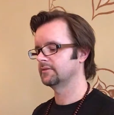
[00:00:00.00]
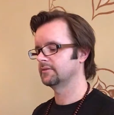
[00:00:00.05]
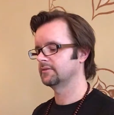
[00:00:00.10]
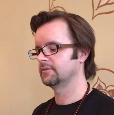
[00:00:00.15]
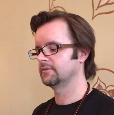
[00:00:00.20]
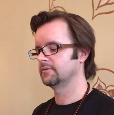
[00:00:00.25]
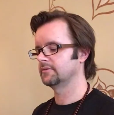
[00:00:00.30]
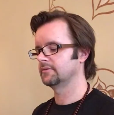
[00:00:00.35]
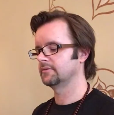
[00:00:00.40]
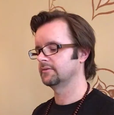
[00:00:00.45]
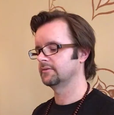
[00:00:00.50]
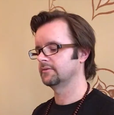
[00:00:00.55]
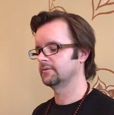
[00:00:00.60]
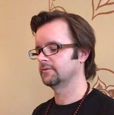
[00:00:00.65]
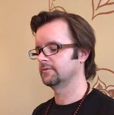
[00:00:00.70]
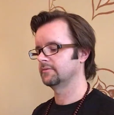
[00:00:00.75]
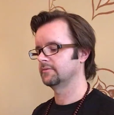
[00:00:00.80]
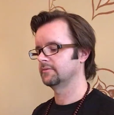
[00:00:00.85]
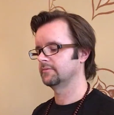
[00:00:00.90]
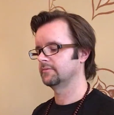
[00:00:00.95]

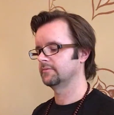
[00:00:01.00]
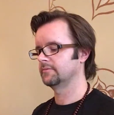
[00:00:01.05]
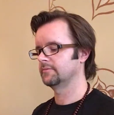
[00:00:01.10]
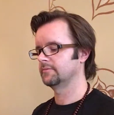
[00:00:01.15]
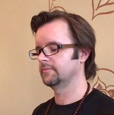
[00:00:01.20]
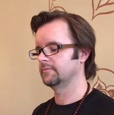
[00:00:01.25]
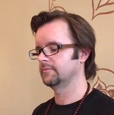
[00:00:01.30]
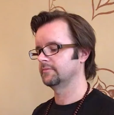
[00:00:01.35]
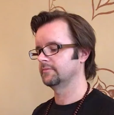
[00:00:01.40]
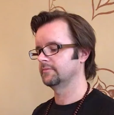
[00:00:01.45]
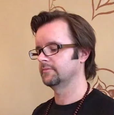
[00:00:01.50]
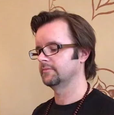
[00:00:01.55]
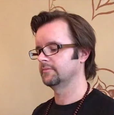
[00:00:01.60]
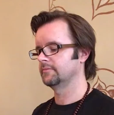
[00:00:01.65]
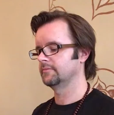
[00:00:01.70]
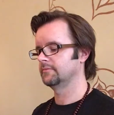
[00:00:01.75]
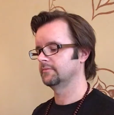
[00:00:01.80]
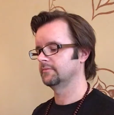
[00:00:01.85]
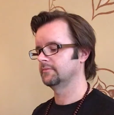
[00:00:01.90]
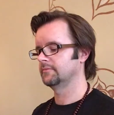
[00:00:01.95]

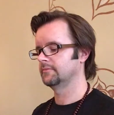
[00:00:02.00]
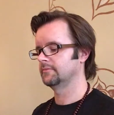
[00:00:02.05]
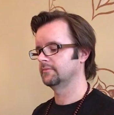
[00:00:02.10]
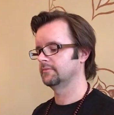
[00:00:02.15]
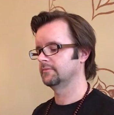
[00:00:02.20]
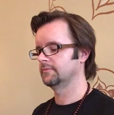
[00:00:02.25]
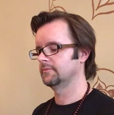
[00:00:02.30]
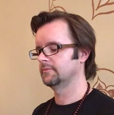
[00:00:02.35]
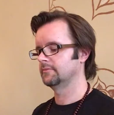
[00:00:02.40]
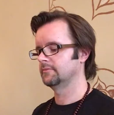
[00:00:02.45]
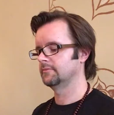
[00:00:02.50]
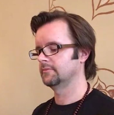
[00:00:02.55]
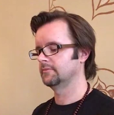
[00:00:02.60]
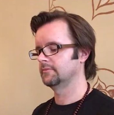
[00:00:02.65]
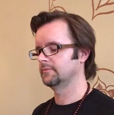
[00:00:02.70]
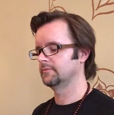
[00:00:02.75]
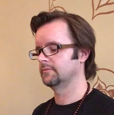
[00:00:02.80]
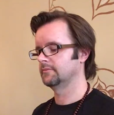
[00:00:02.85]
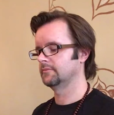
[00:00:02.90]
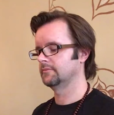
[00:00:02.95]

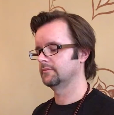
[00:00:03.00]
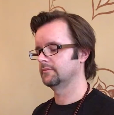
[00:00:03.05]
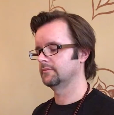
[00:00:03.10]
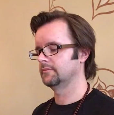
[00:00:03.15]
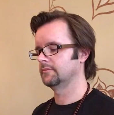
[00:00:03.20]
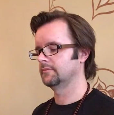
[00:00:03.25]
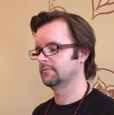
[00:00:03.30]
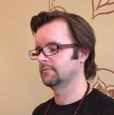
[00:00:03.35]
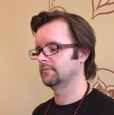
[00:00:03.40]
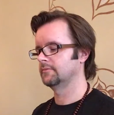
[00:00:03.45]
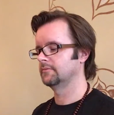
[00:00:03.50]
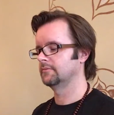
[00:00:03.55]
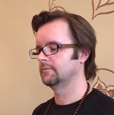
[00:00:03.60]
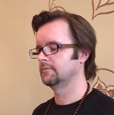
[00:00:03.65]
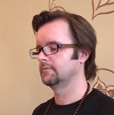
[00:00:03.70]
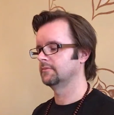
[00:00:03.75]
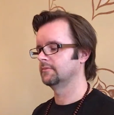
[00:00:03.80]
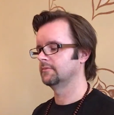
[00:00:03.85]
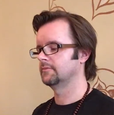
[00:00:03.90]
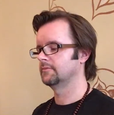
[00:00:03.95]

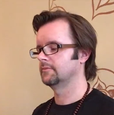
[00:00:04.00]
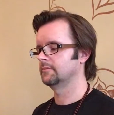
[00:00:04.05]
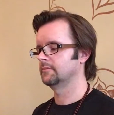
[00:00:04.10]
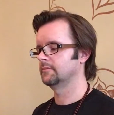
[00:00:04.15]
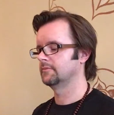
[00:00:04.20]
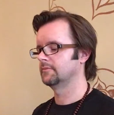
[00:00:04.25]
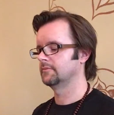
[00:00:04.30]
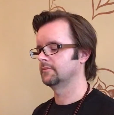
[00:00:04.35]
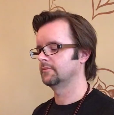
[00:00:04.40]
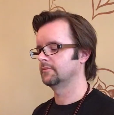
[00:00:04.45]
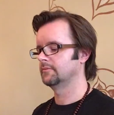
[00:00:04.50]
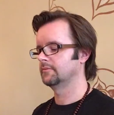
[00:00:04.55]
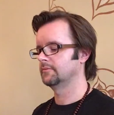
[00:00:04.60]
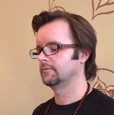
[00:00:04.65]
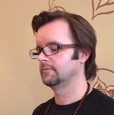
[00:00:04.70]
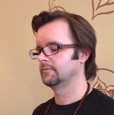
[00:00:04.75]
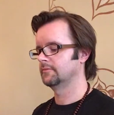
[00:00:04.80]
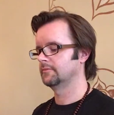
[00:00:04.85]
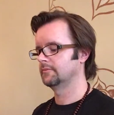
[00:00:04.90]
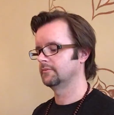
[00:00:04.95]

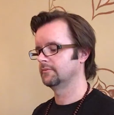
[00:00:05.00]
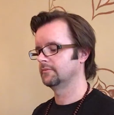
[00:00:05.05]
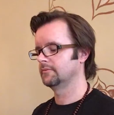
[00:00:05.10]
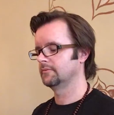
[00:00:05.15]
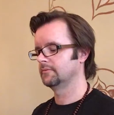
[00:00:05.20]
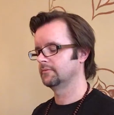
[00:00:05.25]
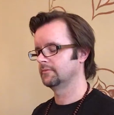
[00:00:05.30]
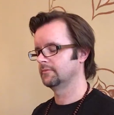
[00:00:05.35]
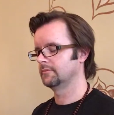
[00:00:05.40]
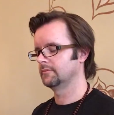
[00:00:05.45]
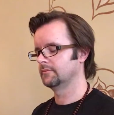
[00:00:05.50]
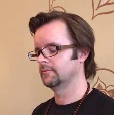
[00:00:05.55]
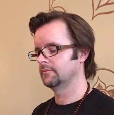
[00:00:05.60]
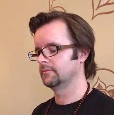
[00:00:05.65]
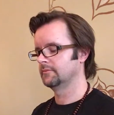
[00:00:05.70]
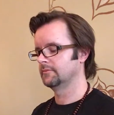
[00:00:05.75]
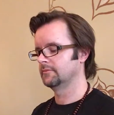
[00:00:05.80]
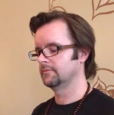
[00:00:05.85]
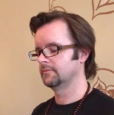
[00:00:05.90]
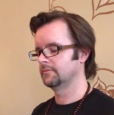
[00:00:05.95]
Nothing is said.